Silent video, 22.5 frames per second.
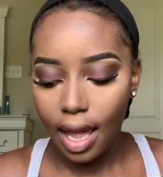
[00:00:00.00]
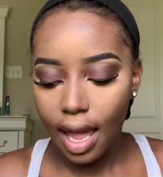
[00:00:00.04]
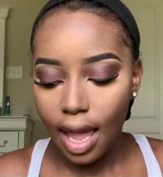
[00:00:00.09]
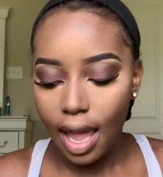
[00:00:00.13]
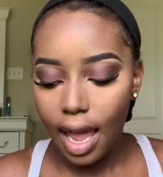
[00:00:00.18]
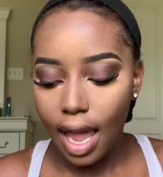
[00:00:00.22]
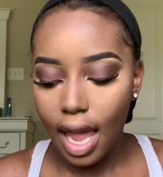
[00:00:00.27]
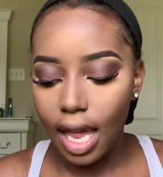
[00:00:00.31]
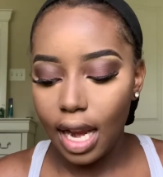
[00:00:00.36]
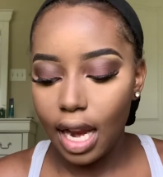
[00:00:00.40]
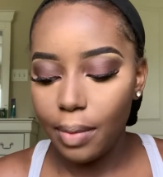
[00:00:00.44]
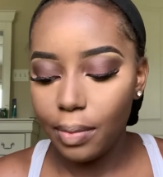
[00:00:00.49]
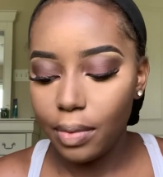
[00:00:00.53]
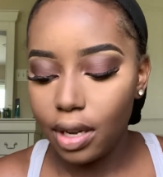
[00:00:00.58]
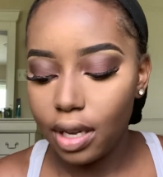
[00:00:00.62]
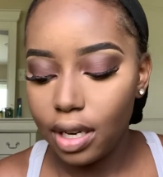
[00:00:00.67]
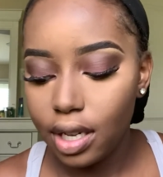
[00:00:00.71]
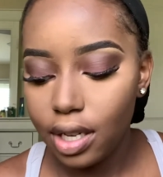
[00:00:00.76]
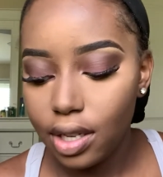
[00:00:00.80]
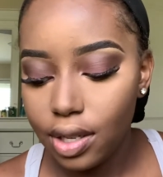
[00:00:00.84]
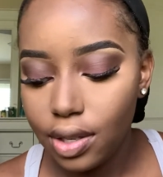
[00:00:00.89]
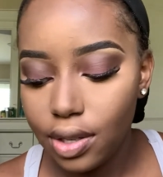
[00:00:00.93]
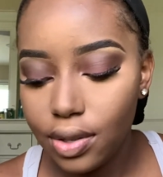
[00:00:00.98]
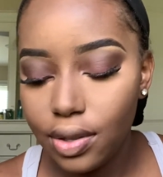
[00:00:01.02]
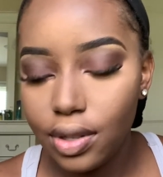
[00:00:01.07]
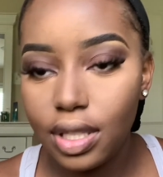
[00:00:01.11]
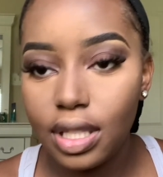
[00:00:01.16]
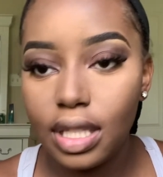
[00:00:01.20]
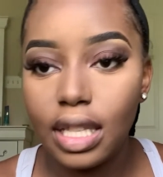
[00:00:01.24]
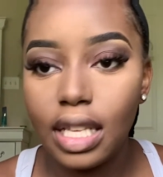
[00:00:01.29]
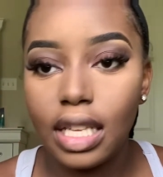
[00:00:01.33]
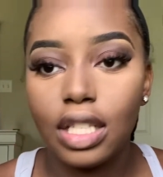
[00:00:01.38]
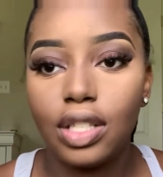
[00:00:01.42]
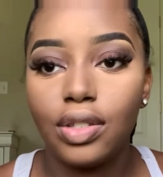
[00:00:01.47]
And I'm gonna use
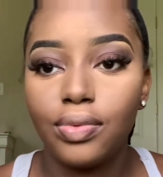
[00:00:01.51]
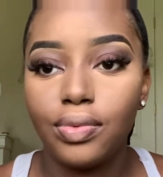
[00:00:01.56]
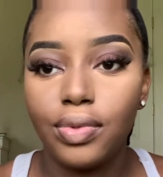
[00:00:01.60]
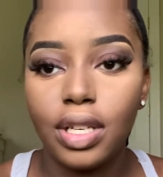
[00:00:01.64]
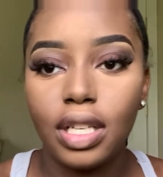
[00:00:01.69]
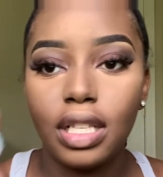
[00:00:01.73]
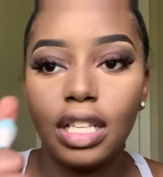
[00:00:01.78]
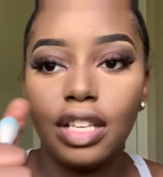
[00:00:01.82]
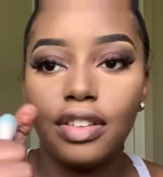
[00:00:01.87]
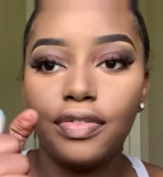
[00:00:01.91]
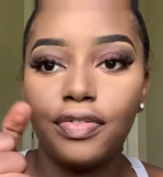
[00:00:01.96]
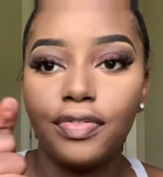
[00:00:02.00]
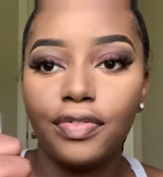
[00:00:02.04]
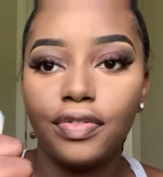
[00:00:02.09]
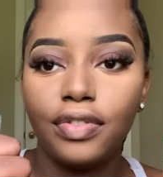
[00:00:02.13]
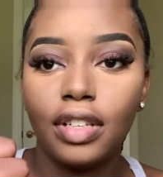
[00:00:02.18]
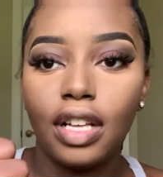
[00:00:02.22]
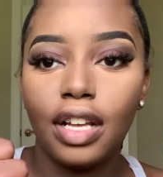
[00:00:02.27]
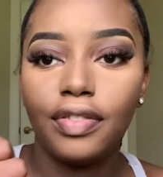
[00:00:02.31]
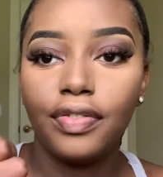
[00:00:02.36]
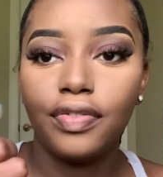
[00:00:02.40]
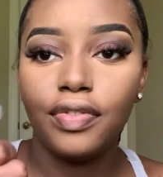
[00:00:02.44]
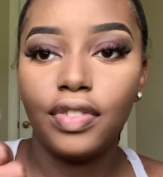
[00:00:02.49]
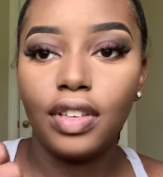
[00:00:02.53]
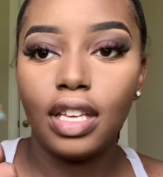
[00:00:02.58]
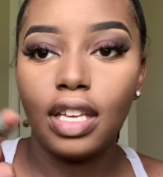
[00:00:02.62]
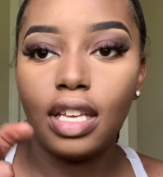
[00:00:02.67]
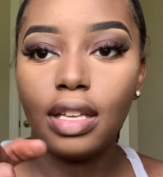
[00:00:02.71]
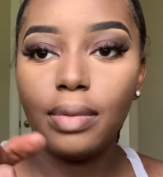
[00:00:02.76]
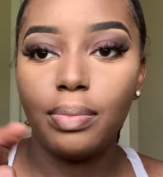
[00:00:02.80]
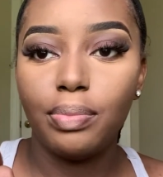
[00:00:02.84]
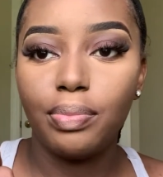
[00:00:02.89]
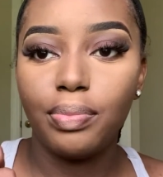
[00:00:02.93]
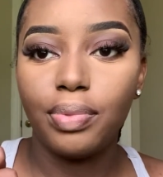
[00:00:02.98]
this really
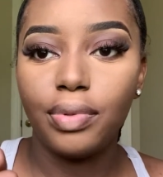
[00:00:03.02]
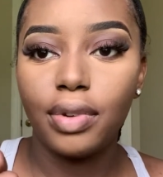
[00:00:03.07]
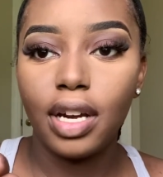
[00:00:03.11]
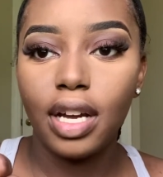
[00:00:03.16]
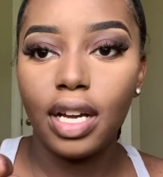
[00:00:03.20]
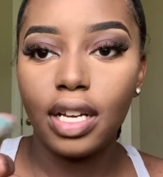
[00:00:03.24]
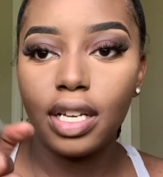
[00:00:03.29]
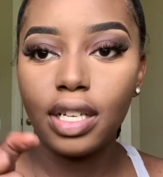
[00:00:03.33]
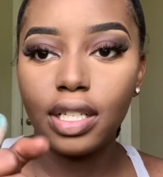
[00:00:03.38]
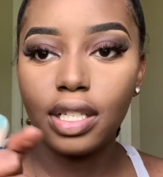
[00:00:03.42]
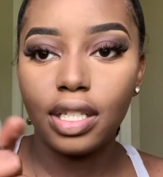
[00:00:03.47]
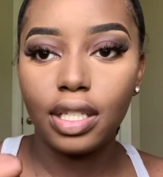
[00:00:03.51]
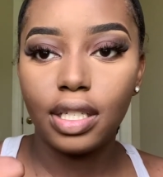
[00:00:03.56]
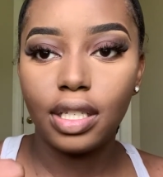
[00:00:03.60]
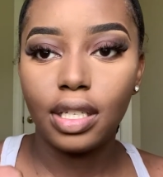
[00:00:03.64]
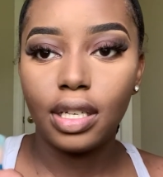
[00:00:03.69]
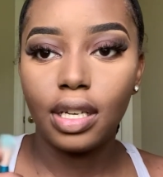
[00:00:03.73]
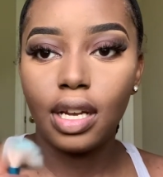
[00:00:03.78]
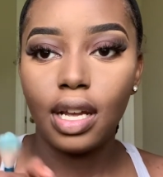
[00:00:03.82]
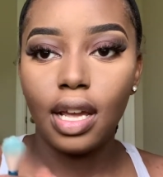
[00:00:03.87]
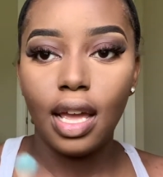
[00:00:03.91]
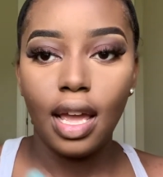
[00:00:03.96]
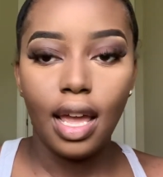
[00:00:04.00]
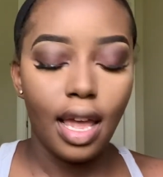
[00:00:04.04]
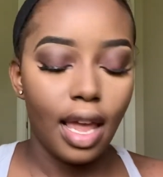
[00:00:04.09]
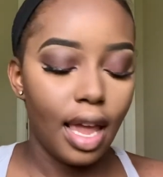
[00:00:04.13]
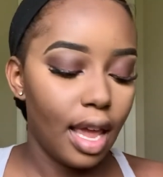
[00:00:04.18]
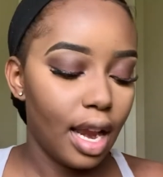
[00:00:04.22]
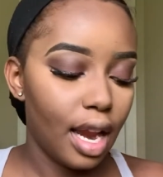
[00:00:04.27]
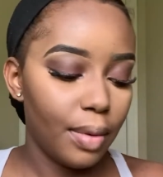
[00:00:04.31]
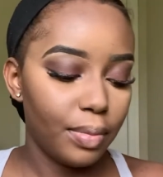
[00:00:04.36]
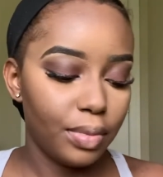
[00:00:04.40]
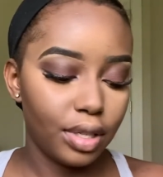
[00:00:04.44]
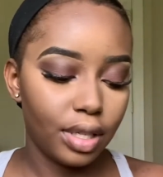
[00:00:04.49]
fluffy brush, and
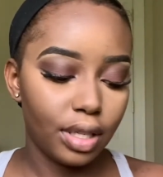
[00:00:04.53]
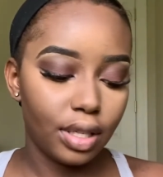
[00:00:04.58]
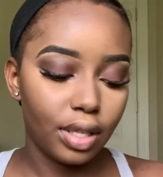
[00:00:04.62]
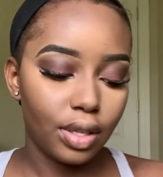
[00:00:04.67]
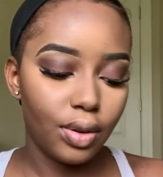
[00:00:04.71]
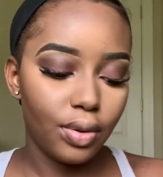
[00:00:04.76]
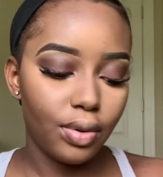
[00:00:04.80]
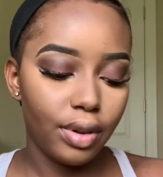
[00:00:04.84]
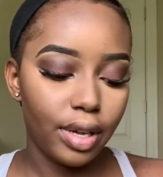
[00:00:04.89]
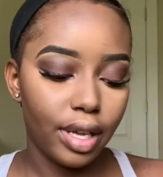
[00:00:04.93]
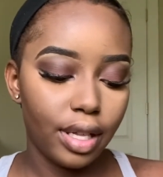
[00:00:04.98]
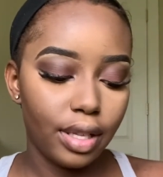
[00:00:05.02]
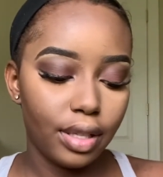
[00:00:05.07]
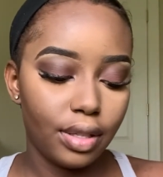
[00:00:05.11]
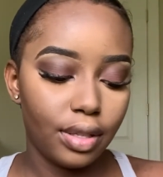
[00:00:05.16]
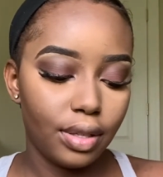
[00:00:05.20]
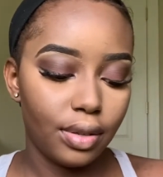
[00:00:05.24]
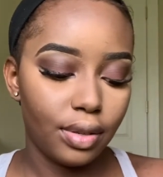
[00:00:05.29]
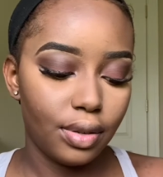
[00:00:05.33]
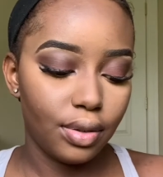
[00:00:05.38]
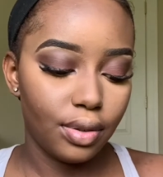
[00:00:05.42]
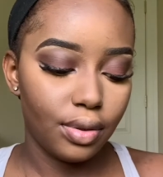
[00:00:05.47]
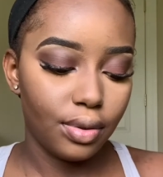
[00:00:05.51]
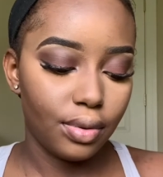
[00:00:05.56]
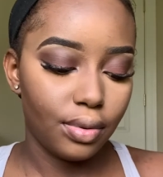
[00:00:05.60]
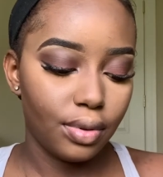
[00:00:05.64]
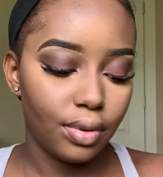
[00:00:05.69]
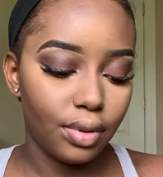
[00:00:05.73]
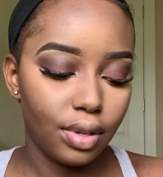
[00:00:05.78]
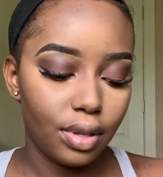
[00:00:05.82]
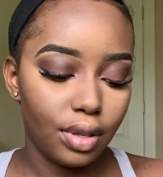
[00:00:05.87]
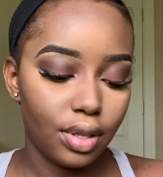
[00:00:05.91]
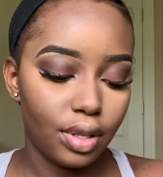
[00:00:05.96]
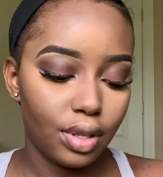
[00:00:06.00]
I'm just going to
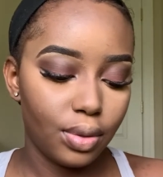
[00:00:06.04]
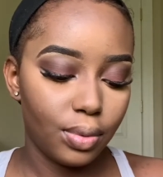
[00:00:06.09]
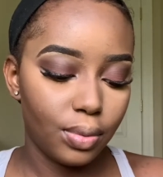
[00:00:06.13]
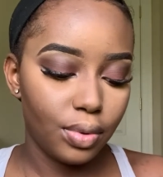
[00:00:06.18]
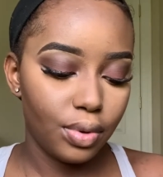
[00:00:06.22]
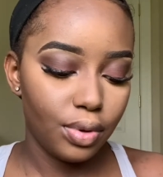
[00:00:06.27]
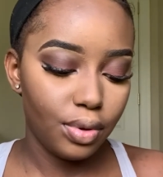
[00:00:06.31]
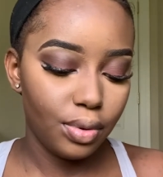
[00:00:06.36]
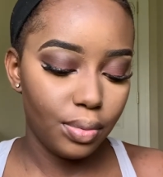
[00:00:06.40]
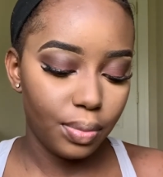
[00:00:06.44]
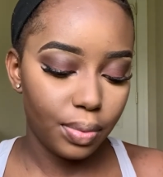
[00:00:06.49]
swoop